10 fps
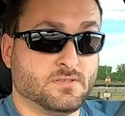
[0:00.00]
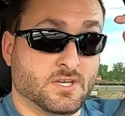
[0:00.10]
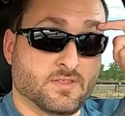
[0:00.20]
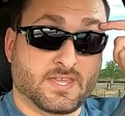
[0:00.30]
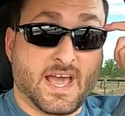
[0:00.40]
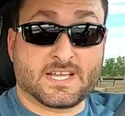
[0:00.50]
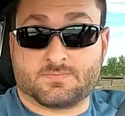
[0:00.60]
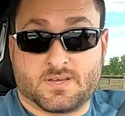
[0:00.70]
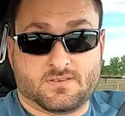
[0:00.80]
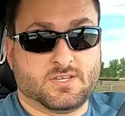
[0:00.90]
You know, the gas
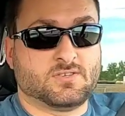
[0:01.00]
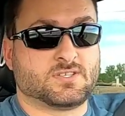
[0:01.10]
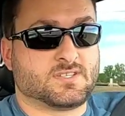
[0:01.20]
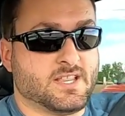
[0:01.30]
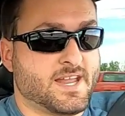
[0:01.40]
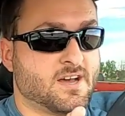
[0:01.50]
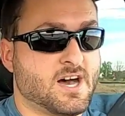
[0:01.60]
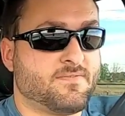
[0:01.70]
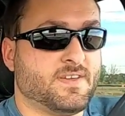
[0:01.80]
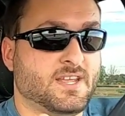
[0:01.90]
pedal, you just let
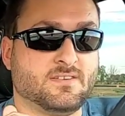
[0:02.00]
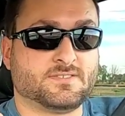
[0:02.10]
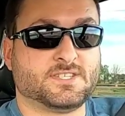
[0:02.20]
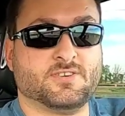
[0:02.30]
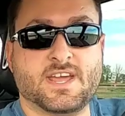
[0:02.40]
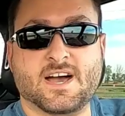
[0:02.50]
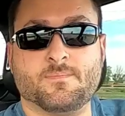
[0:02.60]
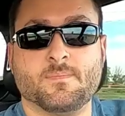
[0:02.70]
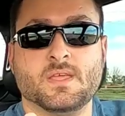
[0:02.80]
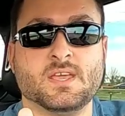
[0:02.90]
off and it'll slow
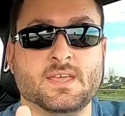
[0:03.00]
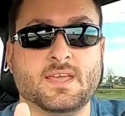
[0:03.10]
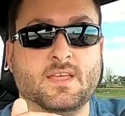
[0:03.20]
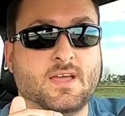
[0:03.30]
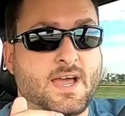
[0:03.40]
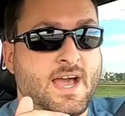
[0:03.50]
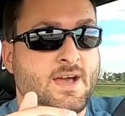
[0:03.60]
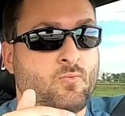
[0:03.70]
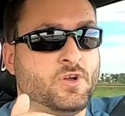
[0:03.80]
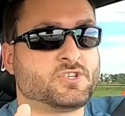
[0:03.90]
down.
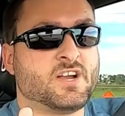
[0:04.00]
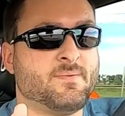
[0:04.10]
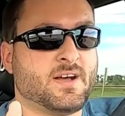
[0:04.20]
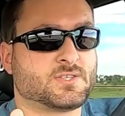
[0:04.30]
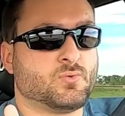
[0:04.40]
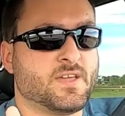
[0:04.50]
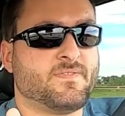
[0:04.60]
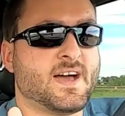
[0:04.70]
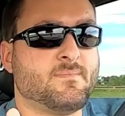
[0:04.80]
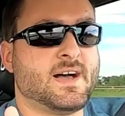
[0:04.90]
Once you're at about
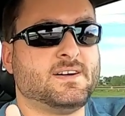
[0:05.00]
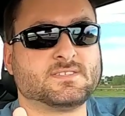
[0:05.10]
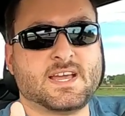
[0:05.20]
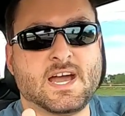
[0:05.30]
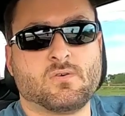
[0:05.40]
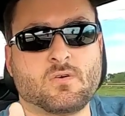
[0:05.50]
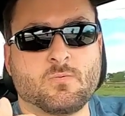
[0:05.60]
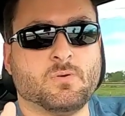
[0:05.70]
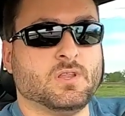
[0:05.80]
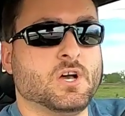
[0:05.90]
25 miles an hour
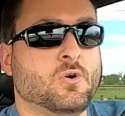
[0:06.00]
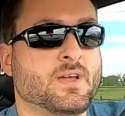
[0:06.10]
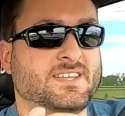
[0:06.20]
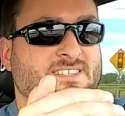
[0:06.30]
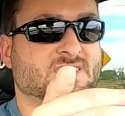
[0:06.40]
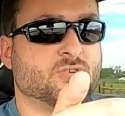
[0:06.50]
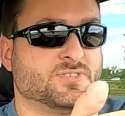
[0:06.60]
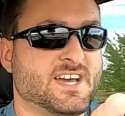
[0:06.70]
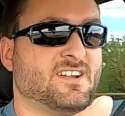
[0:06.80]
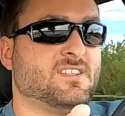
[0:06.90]
or below, it slows
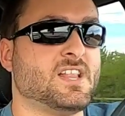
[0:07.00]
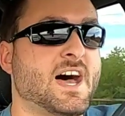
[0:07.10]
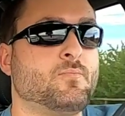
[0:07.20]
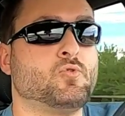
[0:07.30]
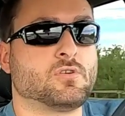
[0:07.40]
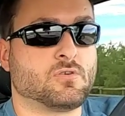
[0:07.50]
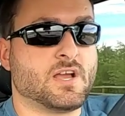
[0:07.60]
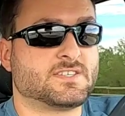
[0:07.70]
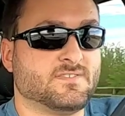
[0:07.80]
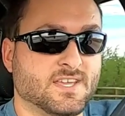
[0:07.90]
down a lot more
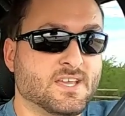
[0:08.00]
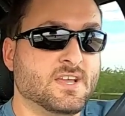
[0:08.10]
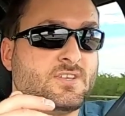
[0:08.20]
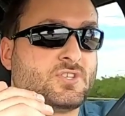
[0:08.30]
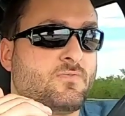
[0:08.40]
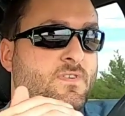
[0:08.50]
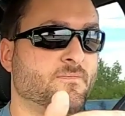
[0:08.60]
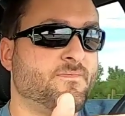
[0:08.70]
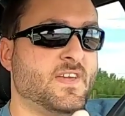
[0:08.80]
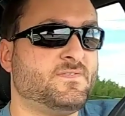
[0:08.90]
aggressively. So
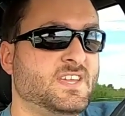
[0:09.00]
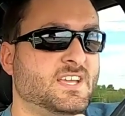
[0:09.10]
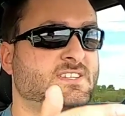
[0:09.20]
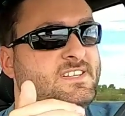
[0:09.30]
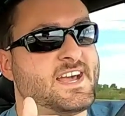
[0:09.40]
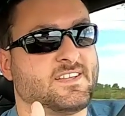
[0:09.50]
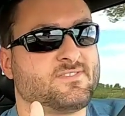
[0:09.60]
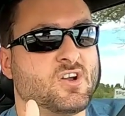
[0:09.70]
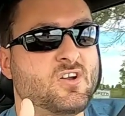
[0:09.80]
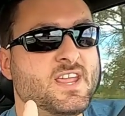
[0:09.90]
from 50 to like
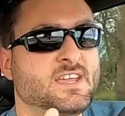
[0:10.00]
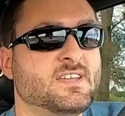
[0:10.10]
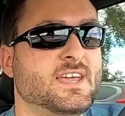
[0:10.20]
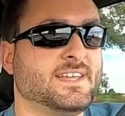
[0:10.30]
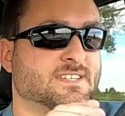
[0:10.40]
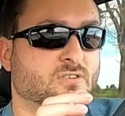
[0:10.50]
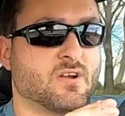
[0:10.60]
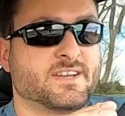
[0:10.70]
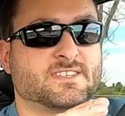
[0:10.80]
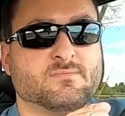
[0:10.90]
30, it's
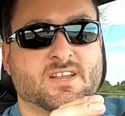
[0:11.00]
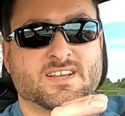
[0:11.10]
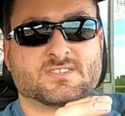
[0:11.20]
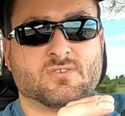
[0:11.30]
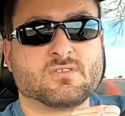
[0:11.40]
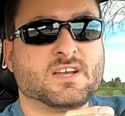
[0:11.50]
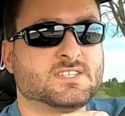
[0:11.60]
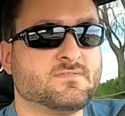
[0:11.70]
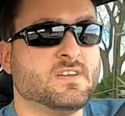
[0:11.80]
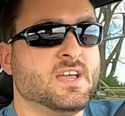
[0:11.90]
aggressive but not so
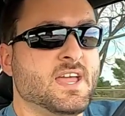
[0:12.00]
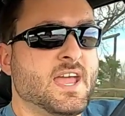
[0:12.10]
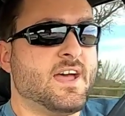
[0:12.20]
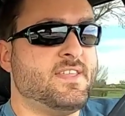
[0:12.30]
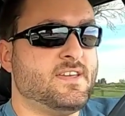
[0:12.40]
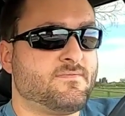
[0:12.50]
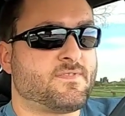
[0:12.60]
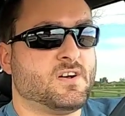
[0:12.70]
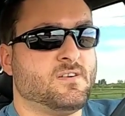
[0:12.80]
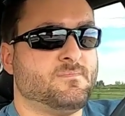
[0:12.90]
aggressive. And then
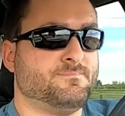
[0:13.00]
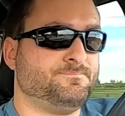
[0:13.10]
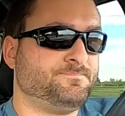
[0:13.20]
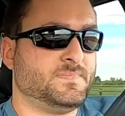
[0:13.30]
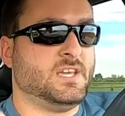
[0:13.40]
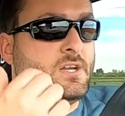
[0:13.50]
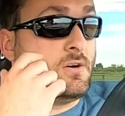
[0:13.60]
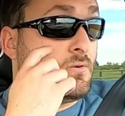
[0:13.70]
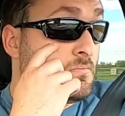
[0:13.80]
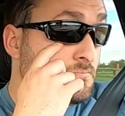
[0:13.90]
from, you
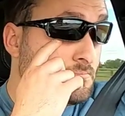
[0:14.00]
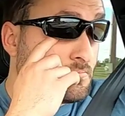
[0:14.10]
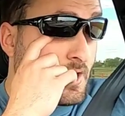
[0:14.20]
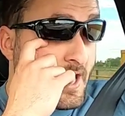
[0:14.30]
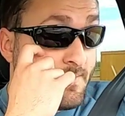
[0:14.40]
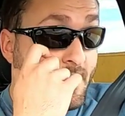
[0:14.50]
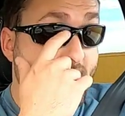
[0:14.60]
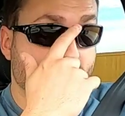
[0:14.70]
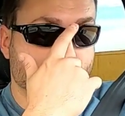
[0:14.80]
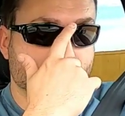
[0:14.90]
know, probably
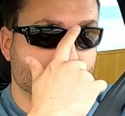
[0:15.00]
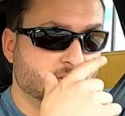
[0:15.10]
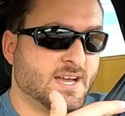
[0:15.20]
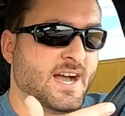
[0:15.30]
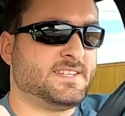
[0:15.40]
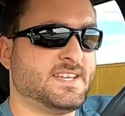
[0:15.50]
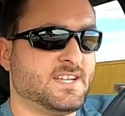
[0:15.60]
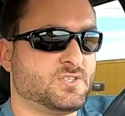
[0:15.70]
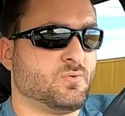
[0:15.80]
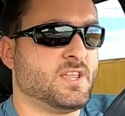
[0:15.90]
about, I'd
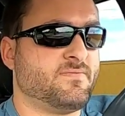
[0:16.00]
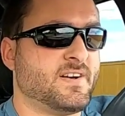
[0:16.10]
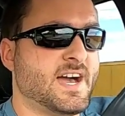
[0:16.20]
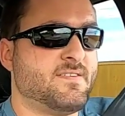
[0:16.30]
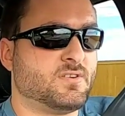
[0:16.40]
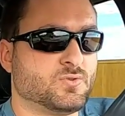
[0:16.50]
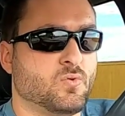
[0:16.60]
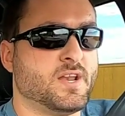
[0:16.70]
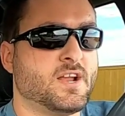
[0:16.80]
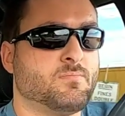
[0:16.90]
say 25 or
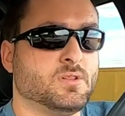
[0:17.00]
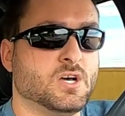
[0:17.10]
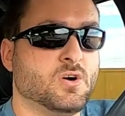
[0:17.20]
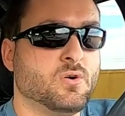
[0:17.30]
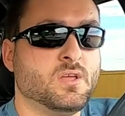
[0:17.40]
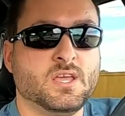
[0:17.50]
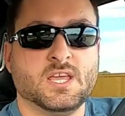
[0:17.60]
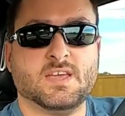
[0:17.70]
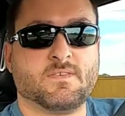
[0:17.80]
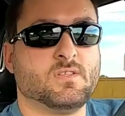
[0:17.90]
20 or below,
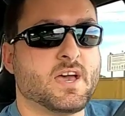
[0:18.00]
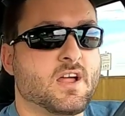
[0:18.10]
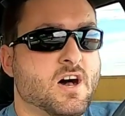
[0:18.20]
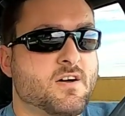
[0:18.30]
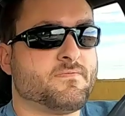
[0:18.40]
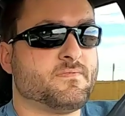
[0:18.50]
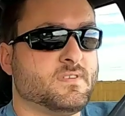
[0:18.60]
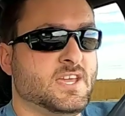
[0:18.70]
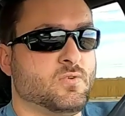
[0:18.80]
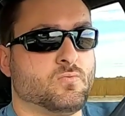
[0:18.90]
if you let off,
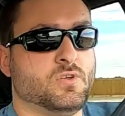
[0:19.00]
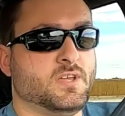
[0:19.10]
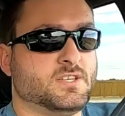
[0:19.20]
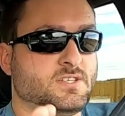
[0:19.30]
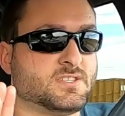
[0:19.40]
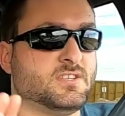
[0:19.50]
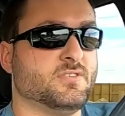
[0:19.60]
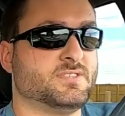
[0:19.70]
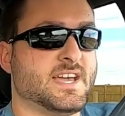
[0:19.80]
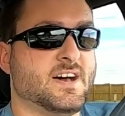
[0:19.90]
it really just
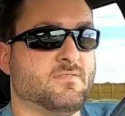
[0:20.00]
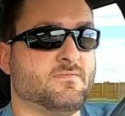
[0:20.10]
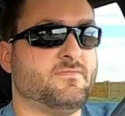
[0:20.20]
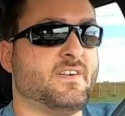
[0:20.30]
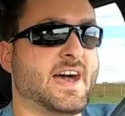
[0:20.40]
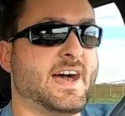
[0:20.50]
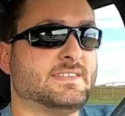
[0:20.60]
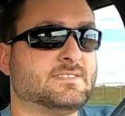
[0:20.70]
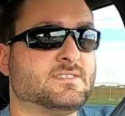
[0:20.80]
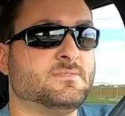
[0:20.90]
slows down
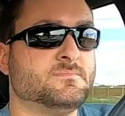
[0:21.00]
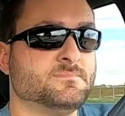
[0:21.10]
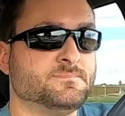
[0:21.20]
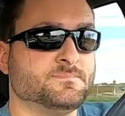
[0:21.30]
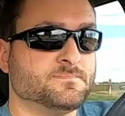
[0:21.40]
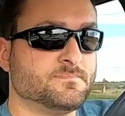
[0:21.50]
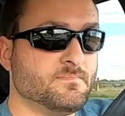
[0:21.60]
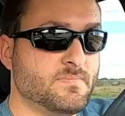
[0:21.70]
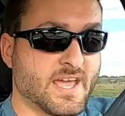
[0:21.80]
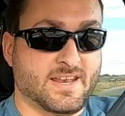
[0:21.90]
fast.
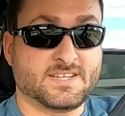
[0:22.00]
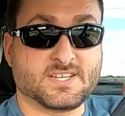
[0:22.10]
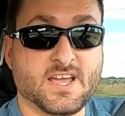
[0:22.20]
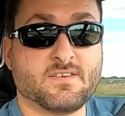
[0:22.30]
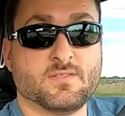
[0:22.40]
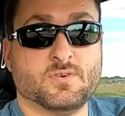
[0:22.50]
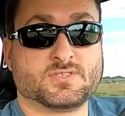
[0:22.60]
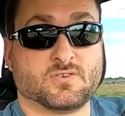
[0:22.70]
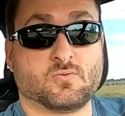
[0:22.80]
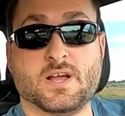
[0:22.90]
And it's not even on the
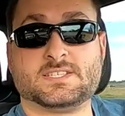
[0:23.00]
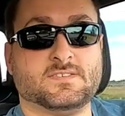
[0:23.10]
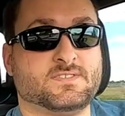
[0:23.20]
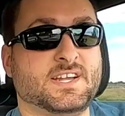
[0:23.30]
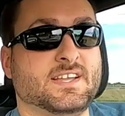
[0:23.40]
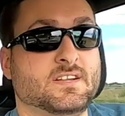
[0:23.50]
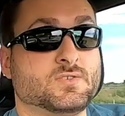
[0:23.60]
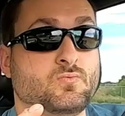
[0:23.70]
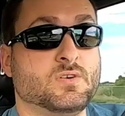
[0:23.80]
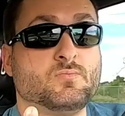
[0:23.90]
most aggressive setting.
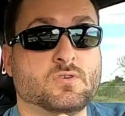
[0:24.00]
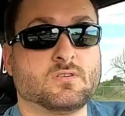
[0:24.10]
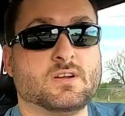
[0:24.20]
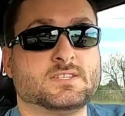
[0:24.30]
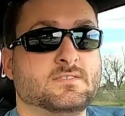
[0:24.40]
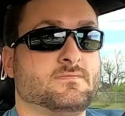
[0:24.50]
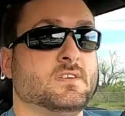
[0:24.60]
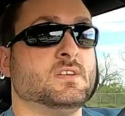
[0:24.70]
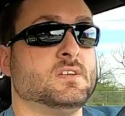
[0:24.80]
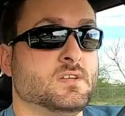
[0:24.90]
There's one more aggressive
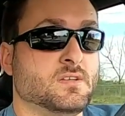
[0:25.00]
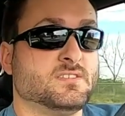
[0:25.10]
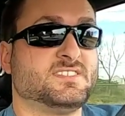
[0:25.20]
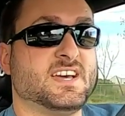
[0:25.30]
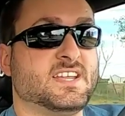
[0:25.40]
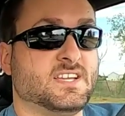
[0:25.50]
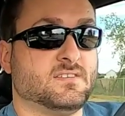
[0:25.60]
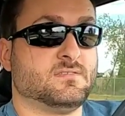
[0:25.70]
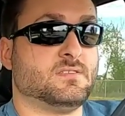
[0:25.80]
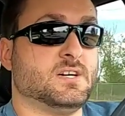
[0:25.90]

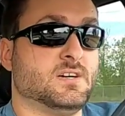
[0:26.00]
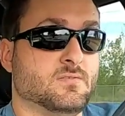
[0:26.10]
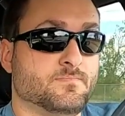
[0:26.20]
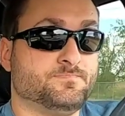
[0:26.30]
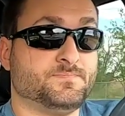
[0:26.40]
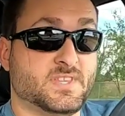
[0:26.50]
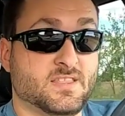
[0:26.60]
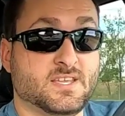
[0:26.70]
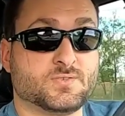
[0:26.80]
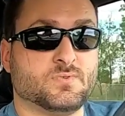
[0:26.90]
setting
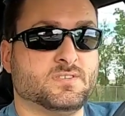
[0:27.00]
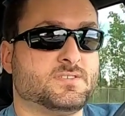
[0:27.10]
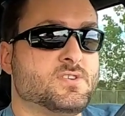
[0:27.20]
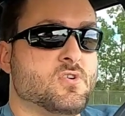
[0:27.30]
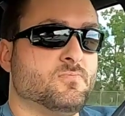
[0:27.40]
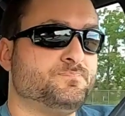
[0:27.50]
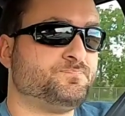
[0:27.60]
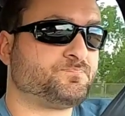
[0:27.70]
than this one. So